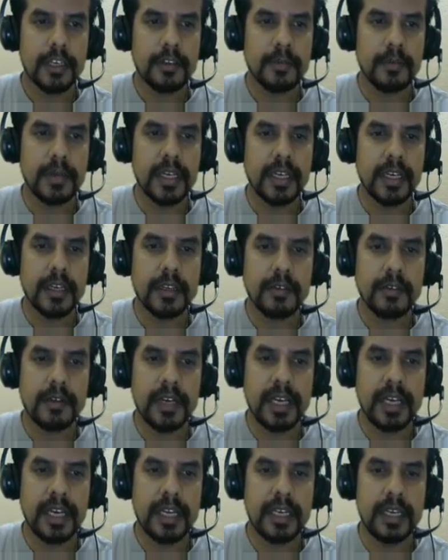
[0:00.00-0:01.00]
I need to make a
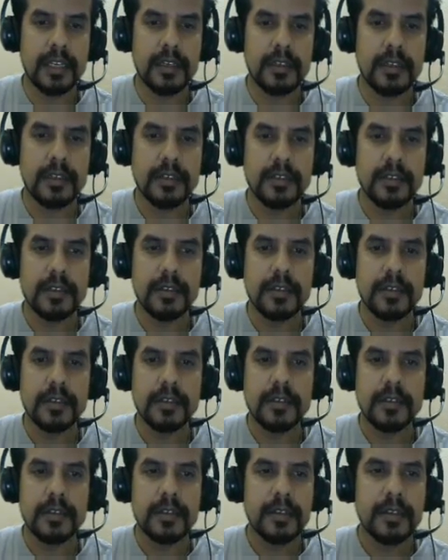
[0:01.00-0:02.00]
new ad,
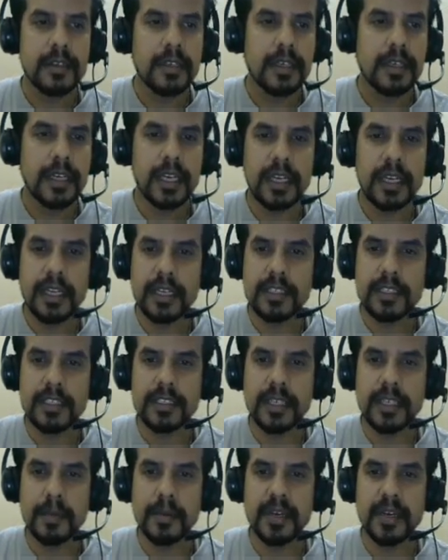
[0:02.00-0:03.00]
and
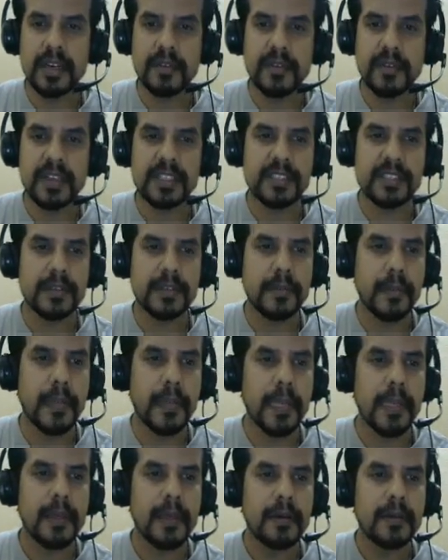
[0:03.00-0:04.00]
here's the same interface
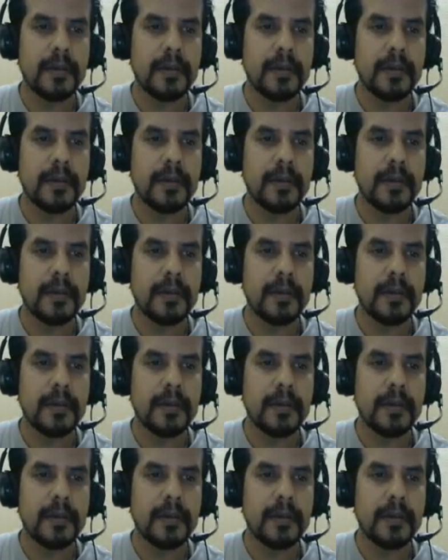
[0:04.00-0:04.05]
